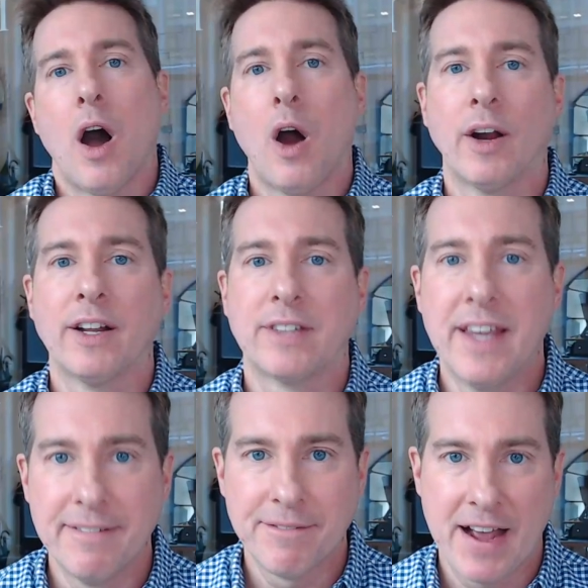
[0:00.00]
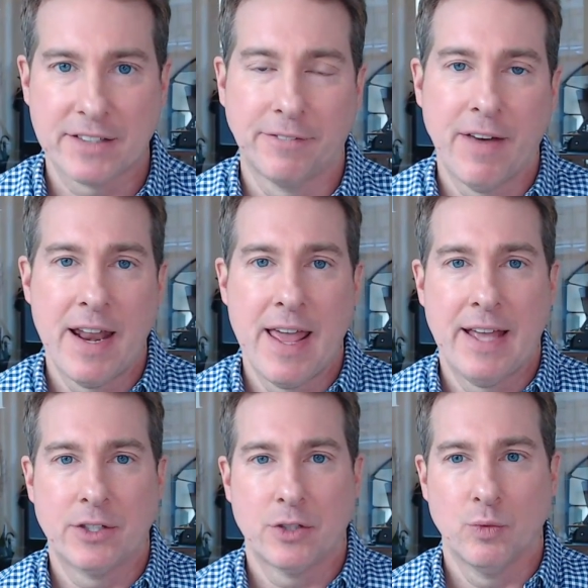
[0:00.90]
All right, it's the hidden facts of
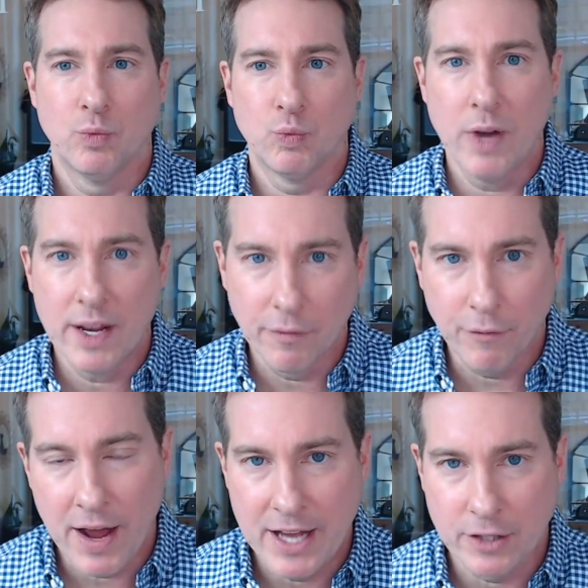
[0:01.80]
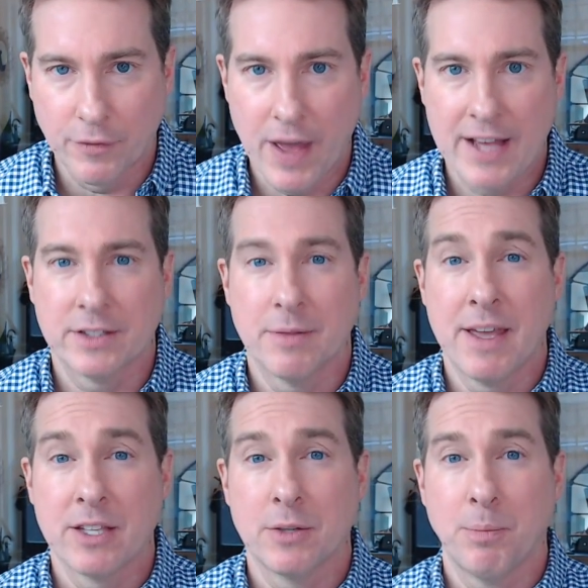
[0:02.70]
finance. Random financial facts that
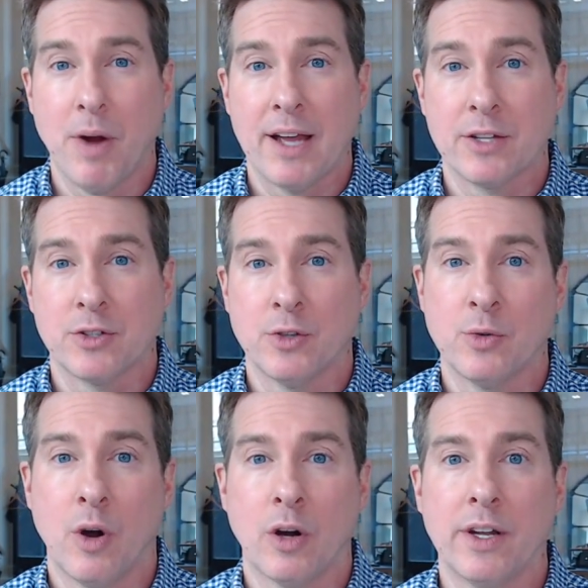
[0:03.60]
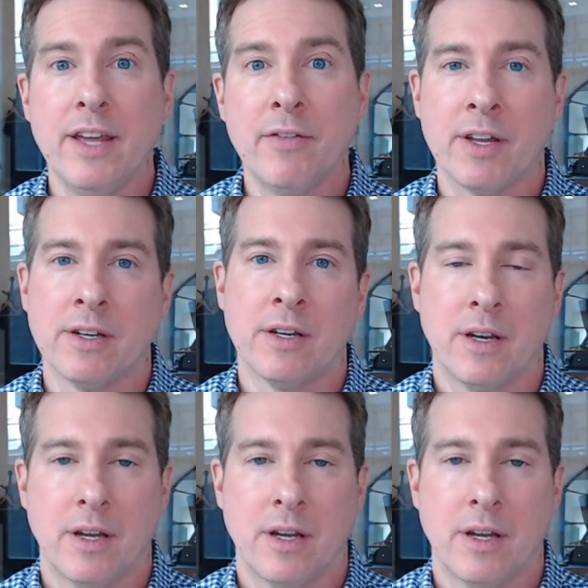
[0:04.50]
may surprise you or even